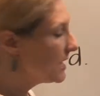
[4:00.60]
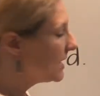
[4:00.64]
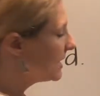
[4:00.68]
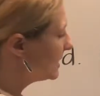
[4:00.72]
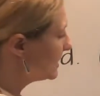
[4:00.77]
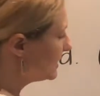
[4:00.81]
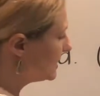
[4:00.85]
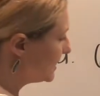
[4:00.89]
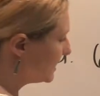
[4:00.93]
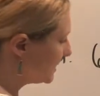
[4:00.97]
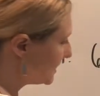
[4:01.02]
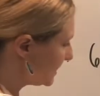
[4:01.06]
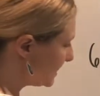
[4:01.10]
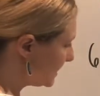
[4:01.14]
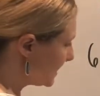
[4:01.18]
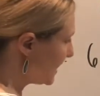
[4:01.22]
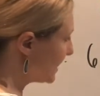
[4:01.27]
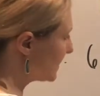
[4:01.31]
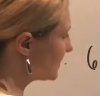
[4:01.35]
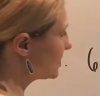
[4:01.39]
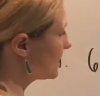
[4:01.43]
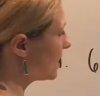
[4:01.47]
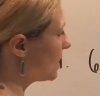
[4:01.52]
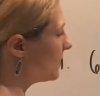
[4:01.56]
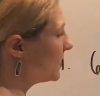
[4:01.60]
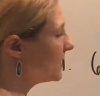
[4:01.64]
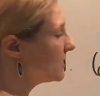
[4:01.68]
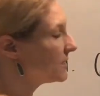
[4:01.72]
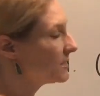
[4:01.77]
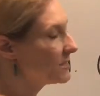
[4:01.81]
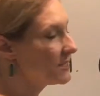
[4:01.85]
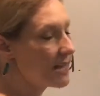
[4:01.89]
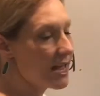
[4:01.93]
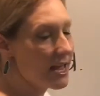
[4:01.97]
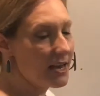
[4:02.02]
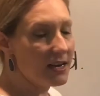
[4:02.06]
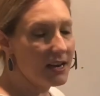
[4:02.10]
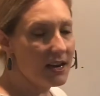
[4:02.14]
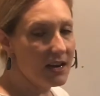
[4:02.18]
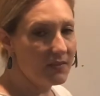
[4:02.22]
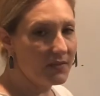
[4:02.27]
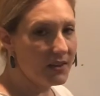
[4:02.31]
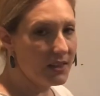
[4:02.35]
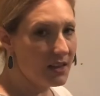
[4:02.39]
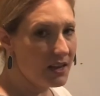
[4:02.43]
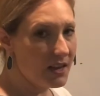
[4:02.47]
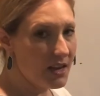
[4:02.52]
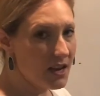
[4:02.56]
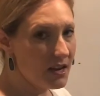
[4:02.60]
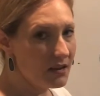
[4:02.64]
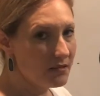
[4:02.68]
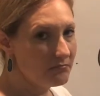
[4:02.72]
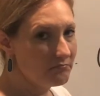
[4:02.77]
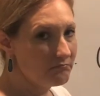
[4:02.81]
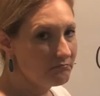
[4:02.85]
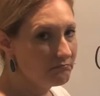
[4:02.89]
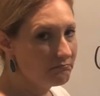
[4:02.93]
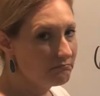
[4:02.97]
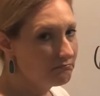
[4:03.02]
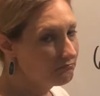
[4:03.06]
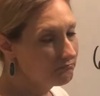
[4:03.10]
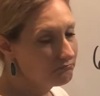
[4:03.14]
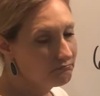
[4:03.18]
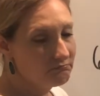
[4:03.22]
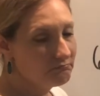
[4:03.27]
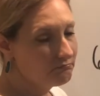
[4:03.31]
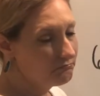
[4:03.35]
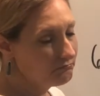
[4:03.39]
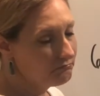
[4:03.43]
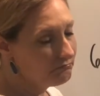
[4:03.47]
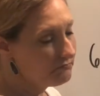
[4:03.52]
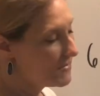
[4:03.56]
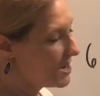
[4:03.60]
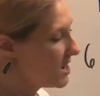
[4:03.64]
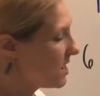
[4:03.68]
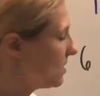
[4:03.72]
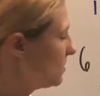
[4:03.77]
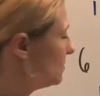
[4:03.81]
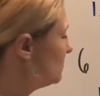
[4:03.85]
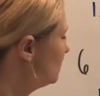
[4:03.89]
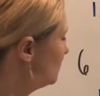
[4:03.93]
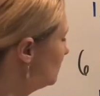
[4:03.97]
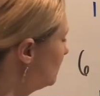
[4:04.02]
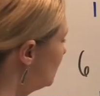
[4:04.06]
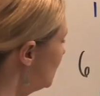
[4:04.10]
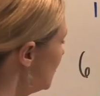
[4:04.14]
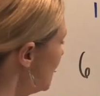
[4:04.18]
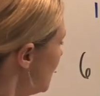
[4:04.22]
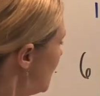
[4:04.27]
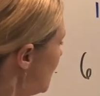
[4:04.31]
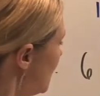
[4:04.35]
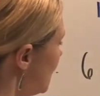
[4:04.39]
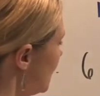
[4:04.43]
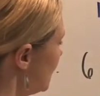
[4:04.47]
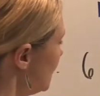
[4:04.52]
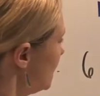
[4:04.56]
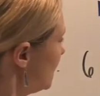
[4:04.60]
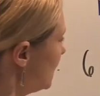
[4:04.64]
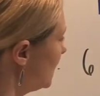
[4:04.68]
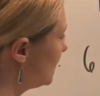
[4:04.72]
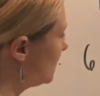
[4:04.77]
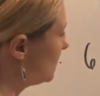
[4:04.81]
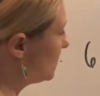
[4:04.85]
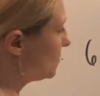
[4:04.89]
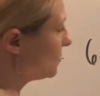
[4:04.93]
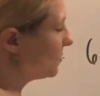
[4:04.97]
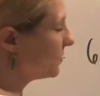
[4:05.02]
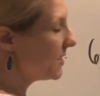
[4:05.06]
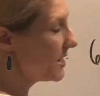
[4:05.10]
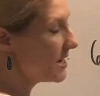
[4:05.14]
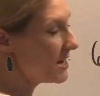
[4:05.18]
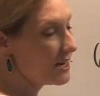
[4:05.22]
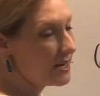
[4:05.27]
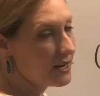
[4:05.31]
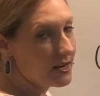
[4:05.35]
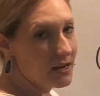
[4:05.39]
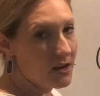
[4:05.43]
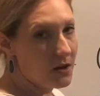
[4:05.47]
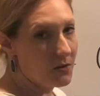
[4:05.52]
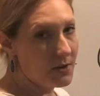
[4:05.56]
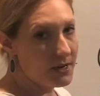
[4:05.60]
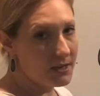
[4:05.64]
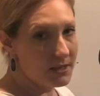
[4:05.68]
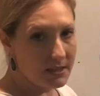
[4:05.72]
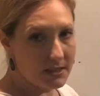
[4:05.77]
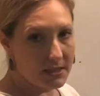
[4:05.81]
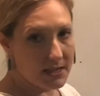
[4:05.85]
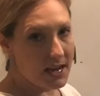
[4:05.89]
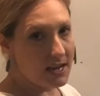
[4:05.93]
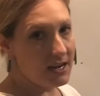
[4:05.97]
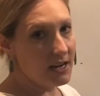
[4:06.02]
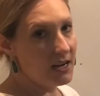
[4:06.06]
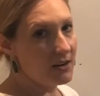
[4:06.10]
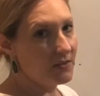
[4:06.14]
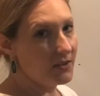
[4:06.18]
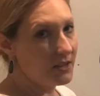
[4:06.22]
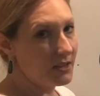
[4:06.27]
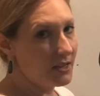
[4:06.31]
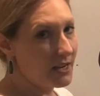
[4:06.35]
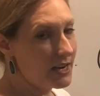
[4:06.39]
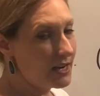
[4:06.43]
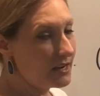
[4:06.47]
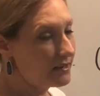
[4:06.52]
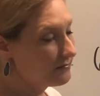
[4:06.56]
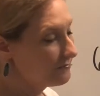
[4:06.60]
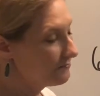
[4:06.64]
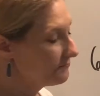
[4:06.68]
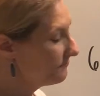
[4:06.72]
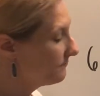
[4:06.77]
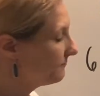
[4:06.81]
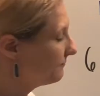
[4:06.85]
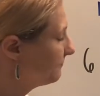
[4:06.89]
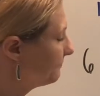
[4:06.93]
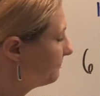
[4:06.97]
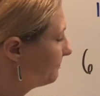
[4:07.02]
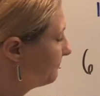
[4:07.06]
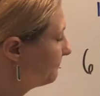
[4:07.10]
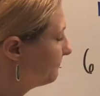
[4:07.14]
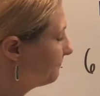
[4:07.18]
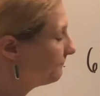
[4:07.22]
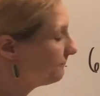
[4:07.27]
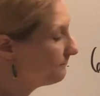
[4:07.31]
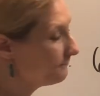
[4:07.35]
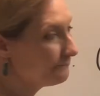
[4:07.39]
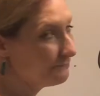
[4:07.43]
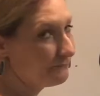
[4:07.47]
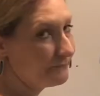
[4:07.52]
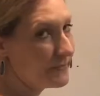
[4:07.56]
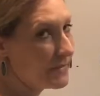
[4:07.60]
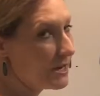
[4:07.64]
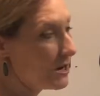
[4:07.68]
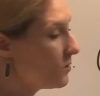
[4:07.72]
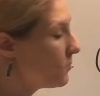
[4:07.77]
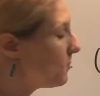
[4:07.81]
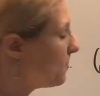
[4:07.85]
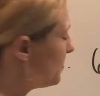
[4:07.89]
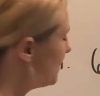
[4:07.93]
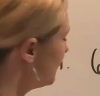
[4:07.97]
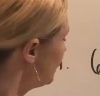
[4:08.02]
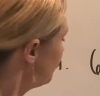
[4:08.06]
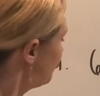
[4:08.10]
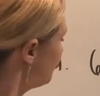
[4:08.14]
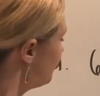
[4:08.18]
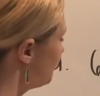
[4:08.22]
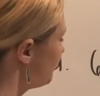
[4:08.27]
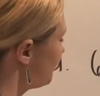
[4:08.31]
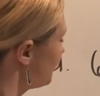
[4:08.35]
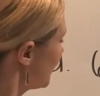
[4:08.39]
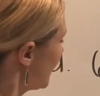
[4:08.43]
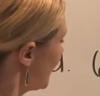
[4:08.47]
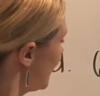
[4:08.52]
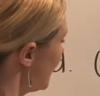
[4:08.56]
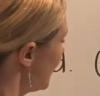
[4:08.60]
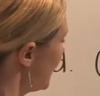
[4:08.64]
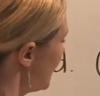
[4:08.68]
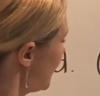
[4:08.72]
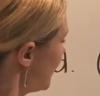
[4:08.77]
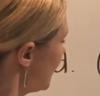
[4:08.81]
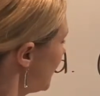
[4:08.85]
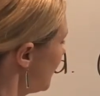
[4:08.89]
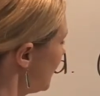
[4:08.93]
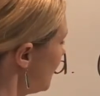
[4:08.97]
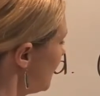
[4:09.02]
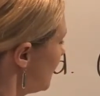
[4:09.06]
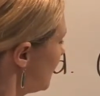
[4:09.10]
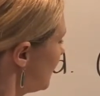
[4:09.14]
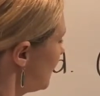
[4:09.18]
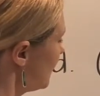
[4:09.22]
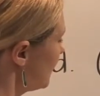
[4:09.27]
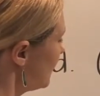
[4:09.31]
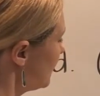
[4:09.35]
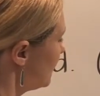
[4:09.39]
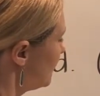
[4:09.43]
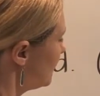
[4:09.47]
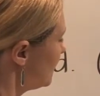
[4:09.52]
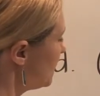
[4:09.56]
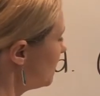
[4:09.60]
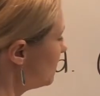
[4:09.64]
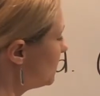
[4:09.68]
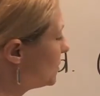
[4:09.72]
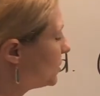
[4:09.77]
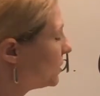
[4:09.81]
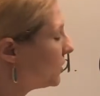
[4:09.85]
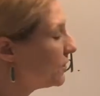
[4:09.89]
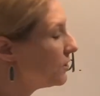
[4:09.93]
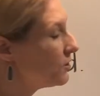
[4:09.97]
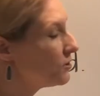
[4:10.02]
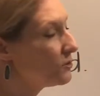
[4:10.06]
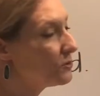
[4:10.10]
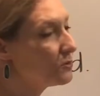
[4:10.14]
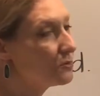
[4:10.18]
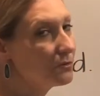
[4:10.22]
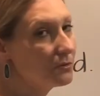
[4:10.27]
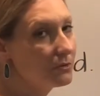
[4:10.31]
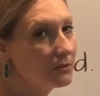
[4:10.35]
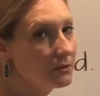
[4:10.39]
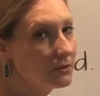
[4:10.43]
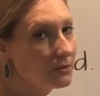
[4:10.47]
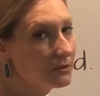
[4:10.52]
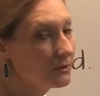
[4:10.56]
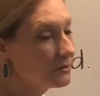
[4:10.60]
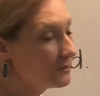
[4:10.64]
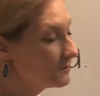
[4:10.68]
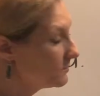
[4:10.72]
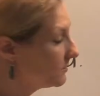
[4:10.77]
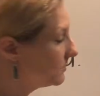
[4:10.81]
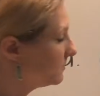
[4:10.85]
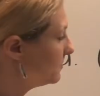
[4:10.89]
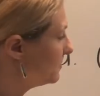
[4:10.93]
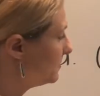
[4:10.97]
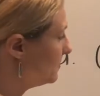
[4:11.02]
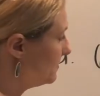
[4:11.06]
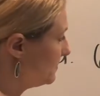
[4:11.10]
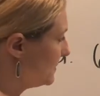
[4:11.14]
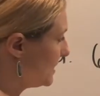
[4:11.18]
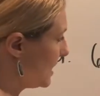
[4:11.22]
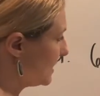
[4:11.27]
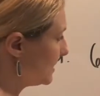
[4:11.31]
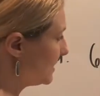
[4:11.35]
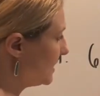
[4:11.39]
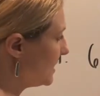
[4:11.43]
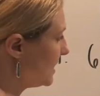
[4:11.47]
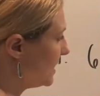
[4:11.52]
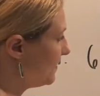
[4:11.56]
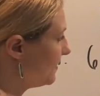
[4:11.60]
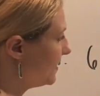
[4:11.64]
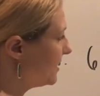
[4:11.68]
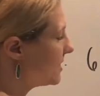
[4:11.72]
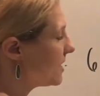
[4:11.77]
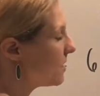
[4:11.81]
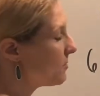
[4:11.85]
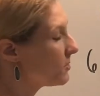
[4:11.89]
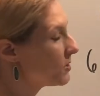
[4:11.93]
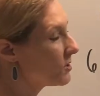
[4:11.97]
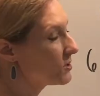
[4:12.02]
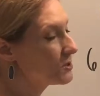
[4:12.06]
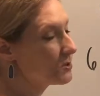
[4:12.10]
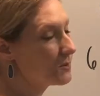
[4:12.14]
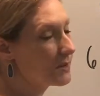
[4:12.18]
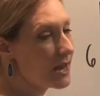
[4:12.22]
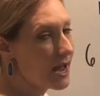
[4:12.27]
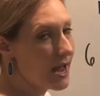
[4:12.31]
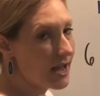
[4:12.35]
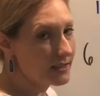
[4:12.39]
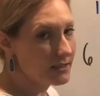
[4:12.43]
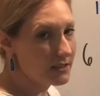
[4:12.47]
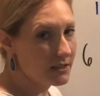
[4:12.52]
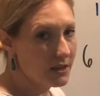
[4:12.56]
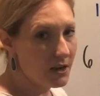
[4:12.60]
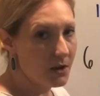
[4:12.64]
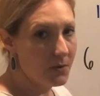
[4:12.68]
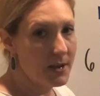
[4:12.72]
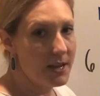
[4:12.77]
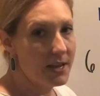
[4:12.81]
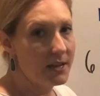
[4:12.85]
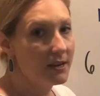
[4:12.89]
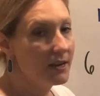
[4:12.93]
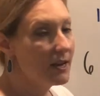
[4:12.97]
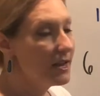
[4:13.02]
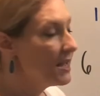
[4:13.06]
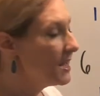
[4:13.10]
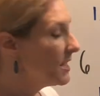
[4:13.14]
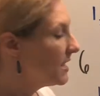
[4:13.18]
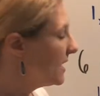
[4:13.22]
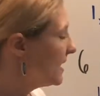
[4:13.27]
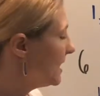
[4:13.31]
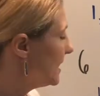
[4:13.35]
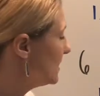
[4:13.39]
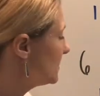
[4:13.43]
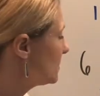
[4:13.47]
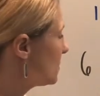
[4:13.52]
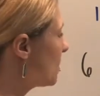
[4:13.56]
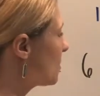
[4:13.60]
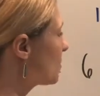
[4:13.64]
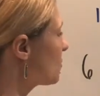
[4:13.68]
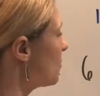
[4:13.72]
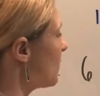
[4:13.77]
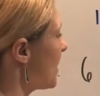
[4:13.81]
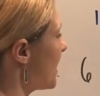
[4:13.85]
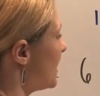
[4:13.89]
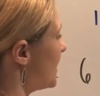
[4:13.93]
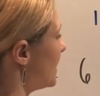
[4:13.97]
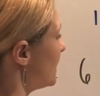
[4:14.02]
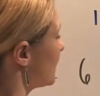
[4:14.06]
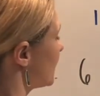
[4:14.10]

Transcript: Does 6 go into 10 evenly? No. Does 3 go into 10 evenly? Nope. So 2, that's an even number, so it has to go in, is our greatest